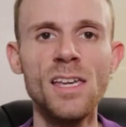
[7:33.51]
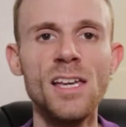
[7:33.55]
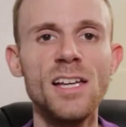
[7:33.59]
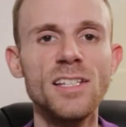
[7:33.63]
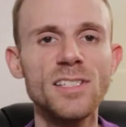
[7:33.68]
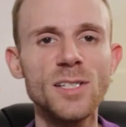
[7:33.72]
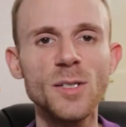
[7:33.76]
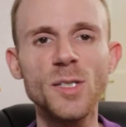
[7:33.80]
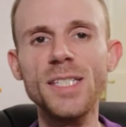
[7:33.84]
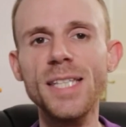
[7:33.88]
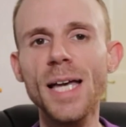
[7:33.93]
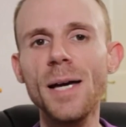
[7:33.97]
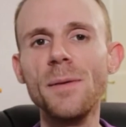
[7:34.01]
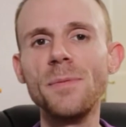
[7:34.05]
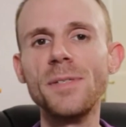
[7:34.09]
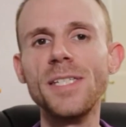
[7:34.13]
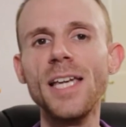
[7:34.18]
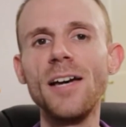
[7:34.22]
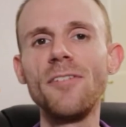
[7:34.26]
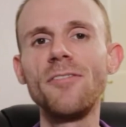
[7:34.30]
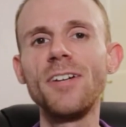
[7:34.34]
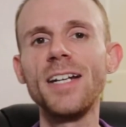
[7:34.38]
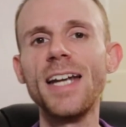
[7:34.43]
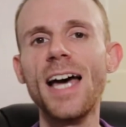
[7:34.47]
So step
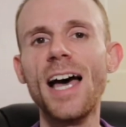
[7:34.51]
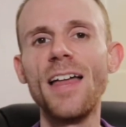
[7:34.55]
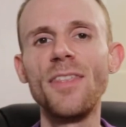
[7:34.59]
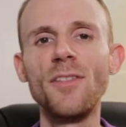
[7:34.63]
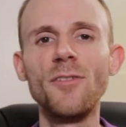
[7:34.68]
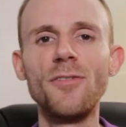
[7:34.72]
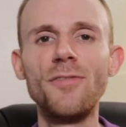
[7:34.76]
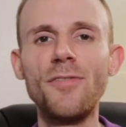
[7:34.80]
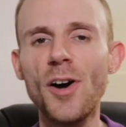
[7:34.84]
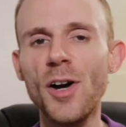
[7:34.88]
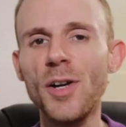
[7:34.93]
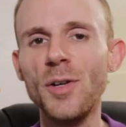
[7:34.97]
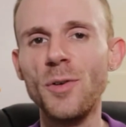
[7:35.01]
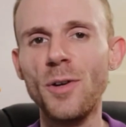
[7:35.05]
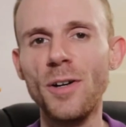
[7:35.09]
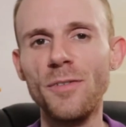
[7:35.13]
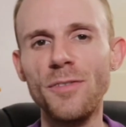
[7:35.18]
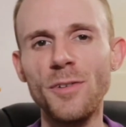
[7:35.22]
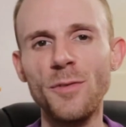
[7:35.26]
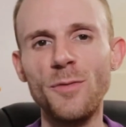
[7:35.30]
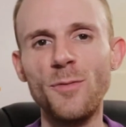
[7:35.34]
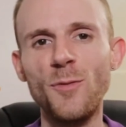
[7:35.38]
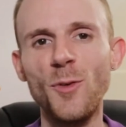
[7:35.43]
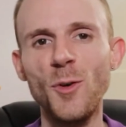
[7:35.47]
7 and the final of
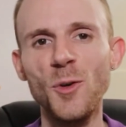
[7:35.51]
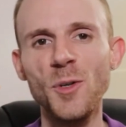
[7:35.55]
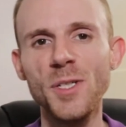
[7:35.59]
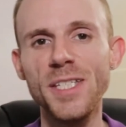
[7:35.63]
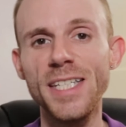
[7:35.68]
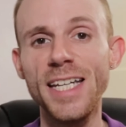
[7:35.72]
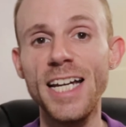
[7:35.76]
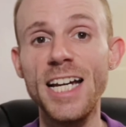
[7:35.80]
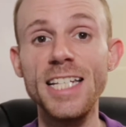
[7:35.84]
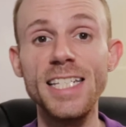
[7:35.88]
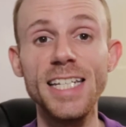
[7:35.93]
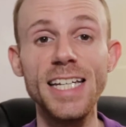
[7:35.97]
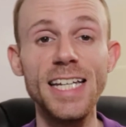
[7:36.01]
the 4 C's